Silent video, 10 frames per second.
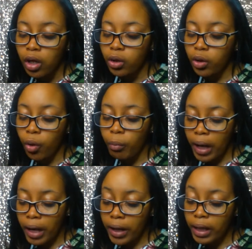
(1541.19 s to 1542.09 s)
No
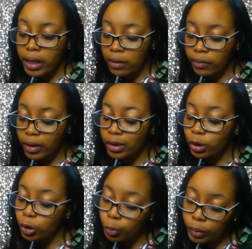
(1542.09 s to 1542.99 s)
man, not even a
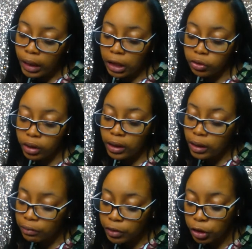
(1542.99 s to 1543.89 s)
supernaturally
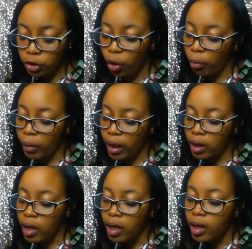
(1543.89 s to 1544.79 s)
gifted strong man,